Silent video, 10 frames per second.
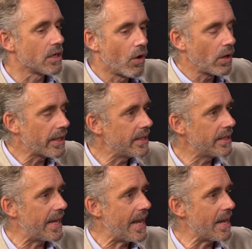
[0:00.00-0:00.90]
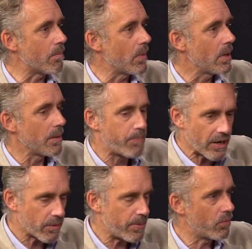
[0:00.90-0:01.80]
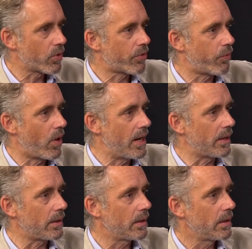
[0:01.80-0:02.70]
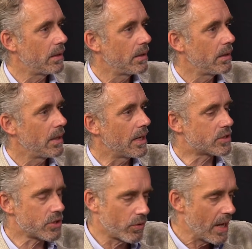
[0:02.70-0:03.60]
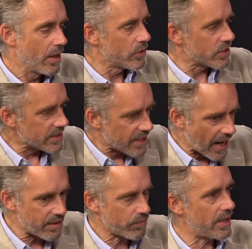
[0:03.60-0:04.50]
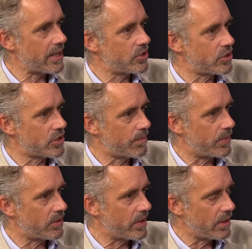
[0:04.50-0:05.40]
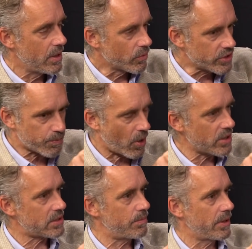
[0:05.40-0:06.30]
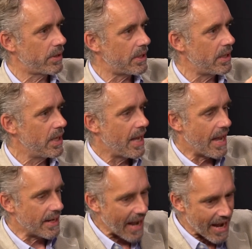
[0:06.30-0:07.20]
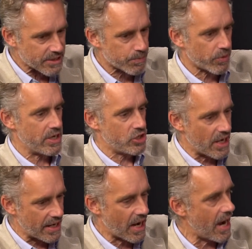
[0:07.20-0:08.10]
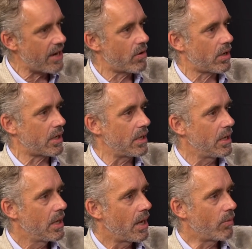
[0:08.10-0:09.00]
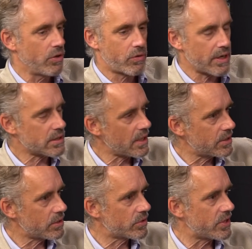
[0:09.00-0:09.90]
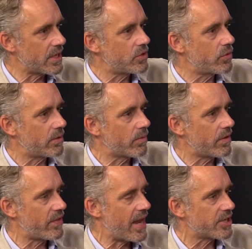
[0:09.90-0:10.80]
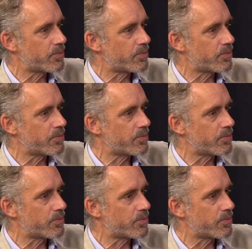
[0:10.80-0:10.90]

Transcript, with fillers: It's an all in game. It better be worthwhile. And so there's a tight relationship between responsibility and aspiration and hierarchy. And when you criticize those things, you get rid of the